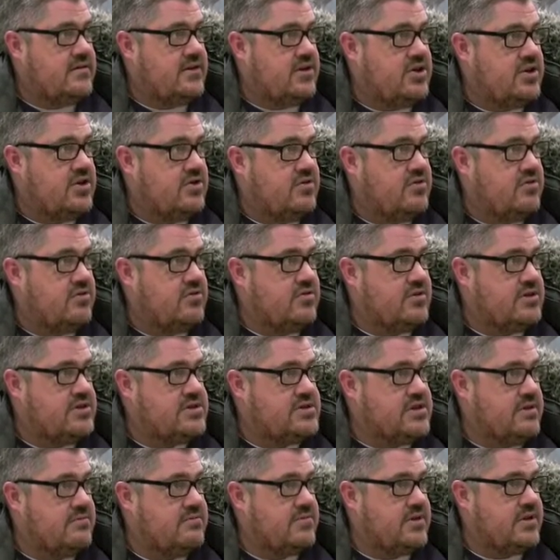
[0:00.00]
that you're not good
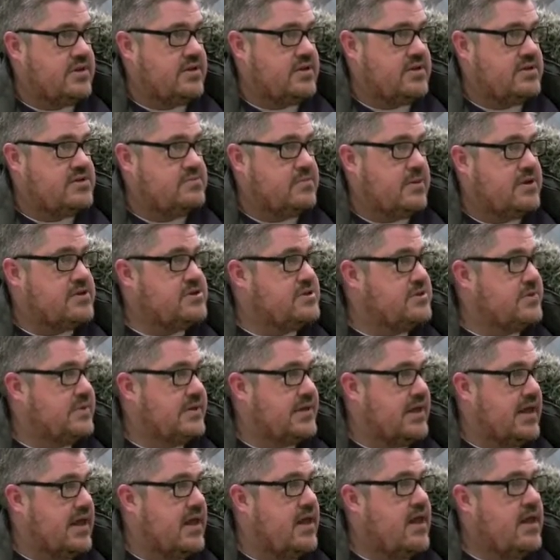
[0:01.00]
at something. It's by
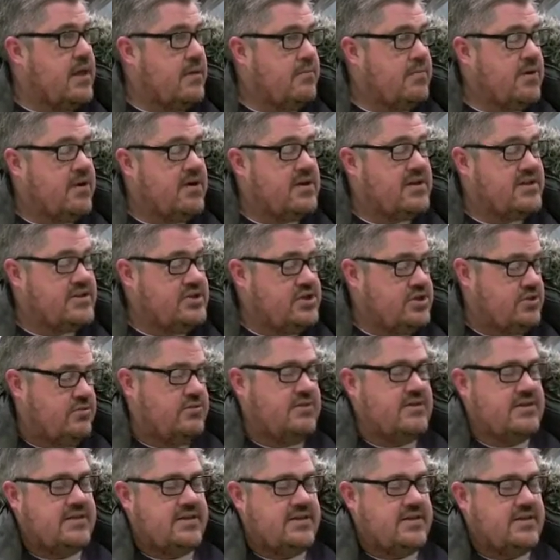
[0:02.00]
doing it. But I
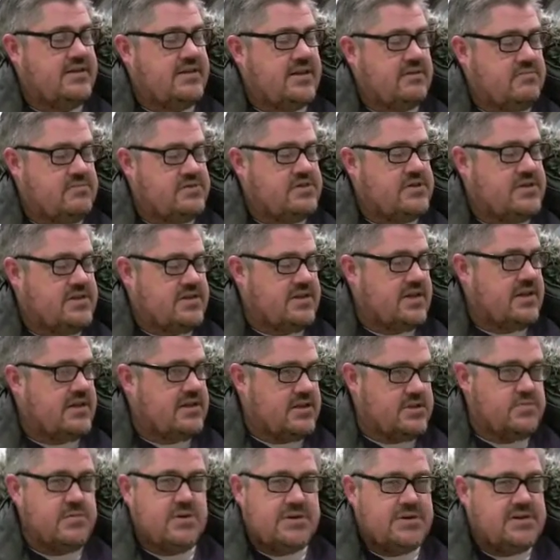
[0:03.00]
enjoyed it. That was the
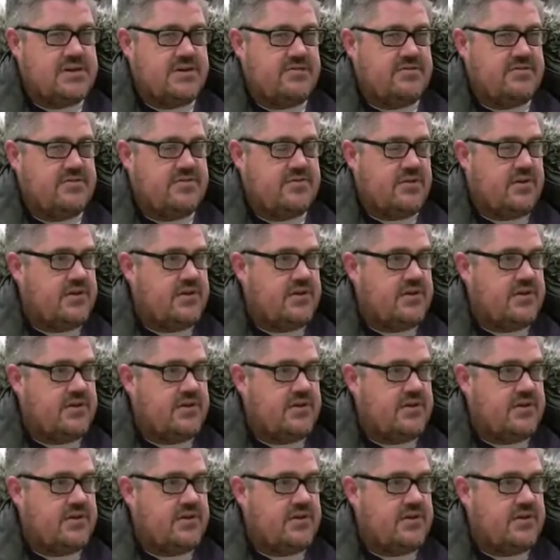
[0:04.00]
thing. That's why I did it for